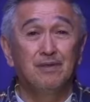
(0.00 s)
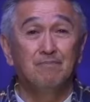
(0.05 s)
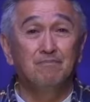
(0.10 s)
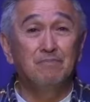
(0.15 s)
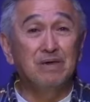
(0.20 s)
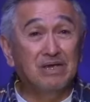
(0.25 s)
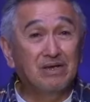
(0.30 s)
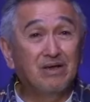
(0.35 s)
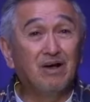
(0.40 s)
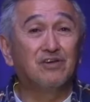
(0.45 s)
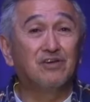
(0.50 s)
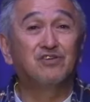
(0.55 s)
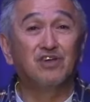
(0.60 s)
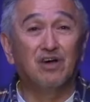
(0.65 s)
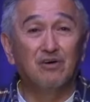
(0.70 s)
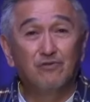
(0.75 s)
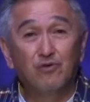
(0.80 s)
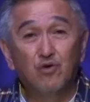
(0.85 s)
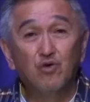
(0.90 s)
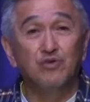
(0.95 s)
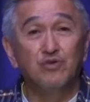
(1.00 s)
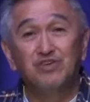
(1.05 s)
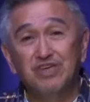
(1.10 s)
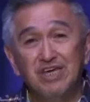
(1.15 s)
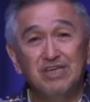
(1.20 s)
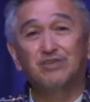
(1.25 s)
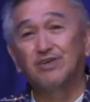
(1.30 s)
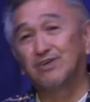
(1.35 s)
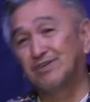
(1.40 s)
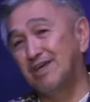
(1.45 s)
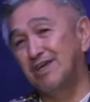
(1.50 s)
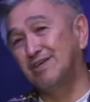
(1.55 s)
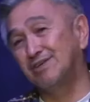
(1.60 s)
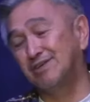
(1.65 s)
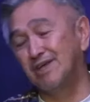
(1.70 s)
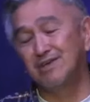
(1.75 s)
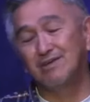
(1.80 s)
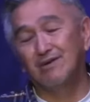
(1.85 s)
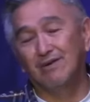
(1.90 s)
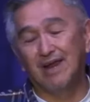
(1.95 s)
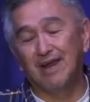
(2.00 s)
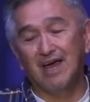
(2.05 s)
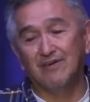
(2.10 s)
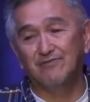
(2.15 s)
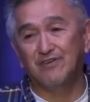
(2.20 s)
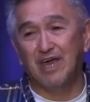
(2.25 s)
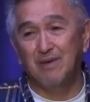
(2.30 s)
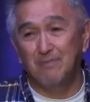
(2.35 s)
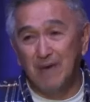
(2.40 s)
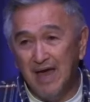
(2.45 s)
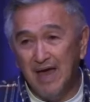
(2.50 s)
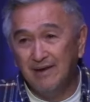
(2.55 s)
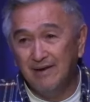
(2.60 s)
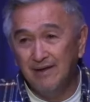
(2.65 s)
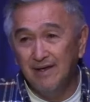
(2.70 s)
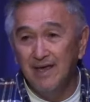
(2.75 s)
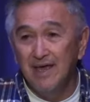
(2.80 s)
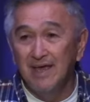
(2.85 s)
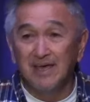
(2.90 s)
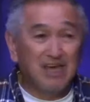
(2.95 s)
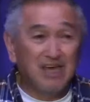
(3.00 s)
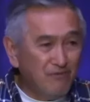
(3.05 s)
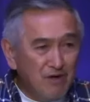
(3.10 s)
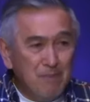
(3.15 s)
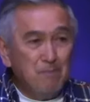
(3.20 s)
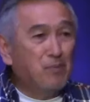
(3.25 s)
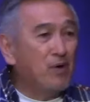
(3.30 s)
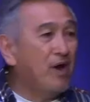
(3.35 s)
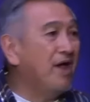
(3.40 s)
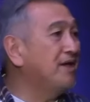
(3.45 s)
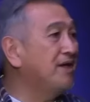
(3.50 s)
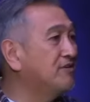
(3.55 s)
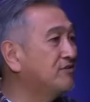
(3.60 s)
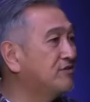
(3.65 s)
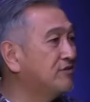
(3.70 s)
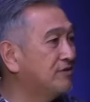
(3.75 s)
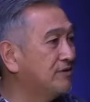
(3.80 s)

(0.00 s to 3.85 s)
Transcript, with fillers: because of who Jesus is in your life. Amen? Give Him praise.